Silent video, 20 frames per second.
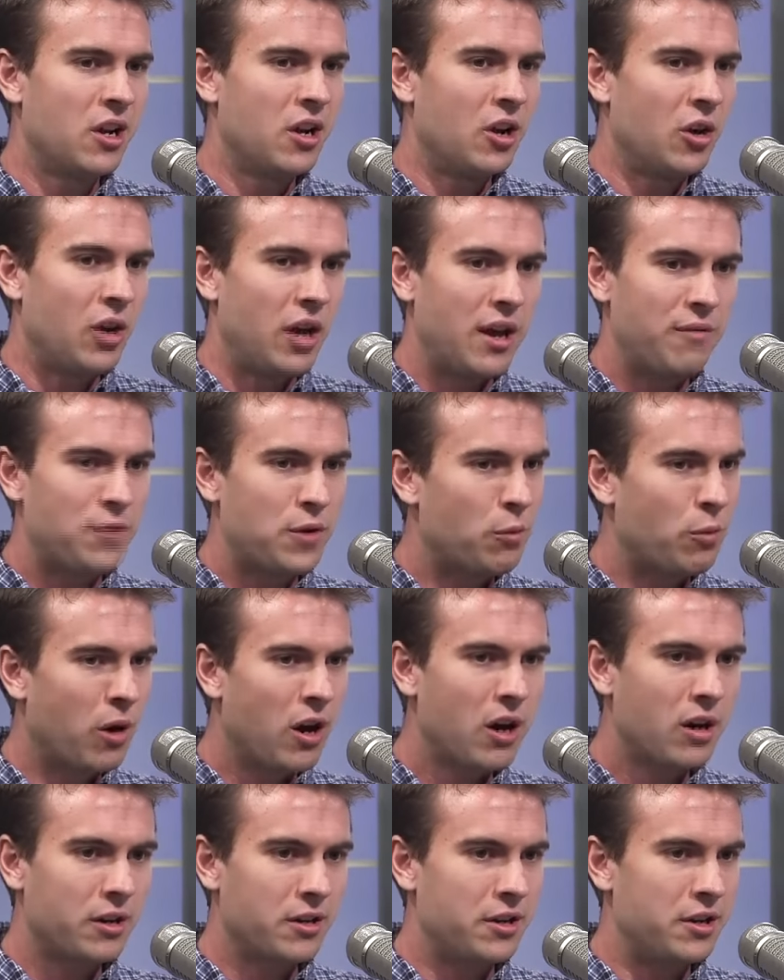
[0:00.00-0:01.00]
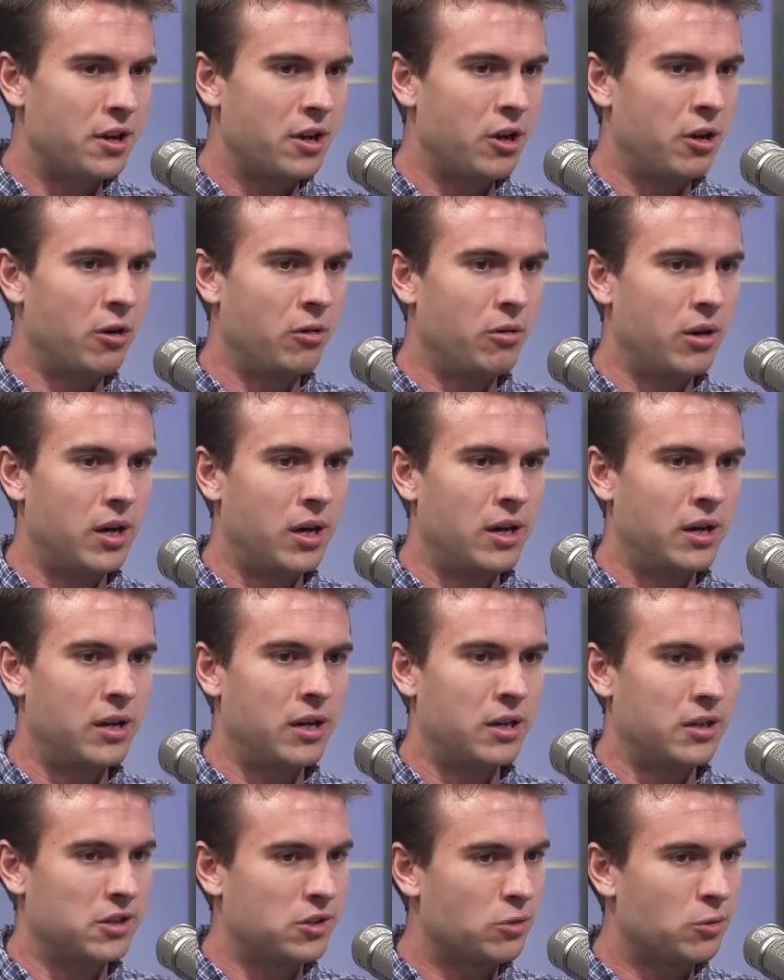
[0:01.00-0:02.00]
If you are, you know,
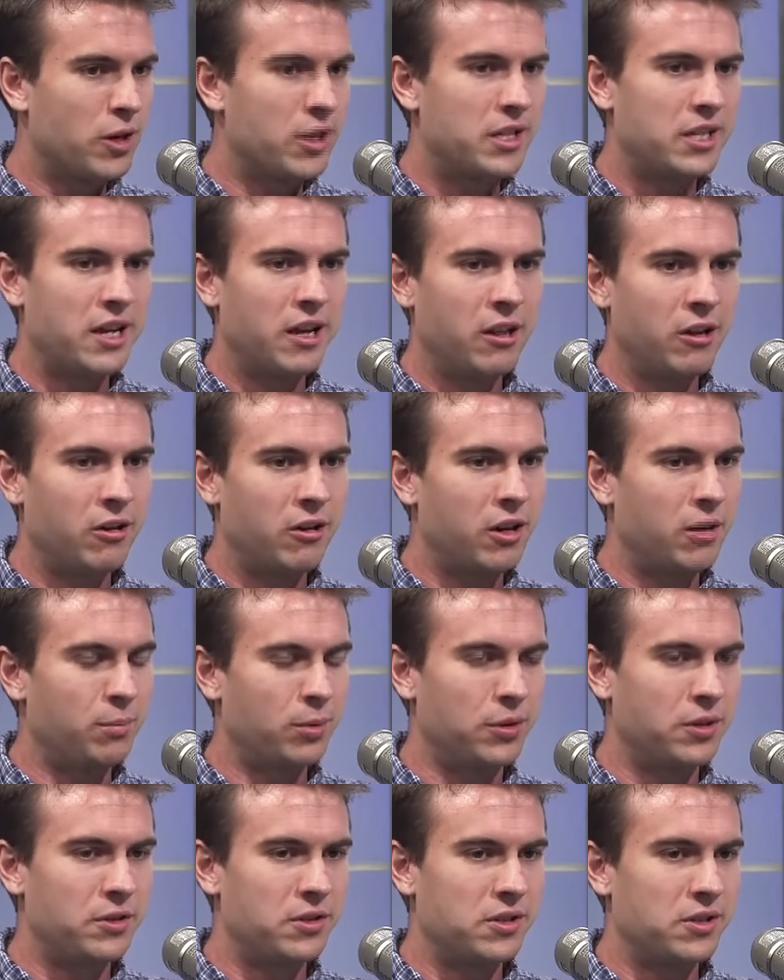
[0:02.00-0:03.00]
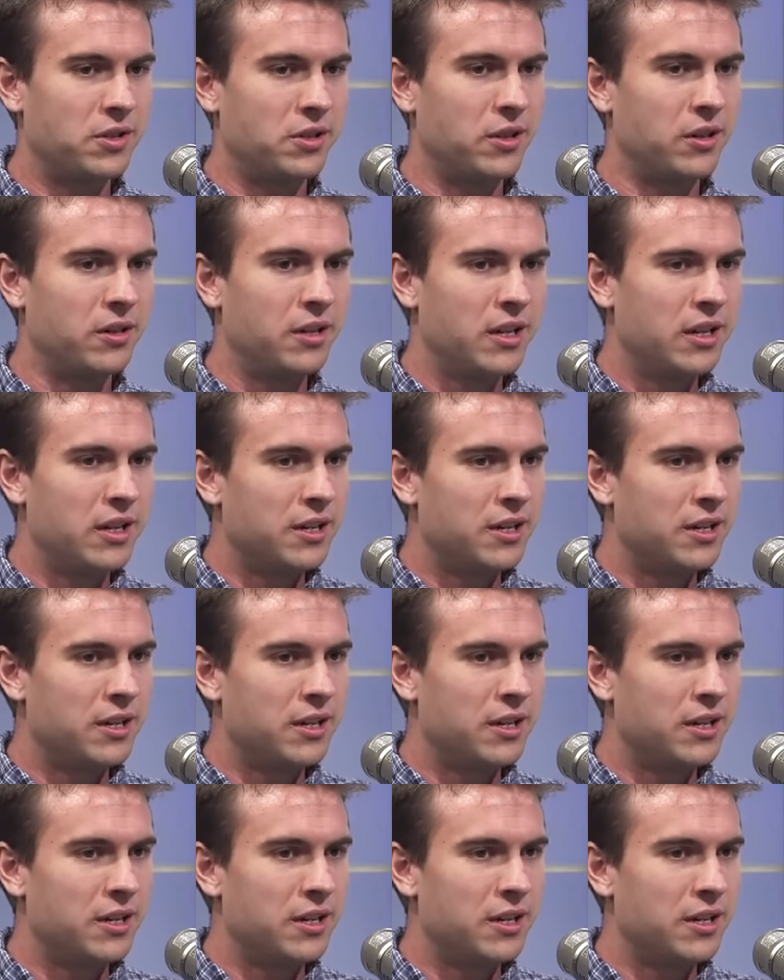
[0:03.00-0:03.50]
a storyteller, a producer,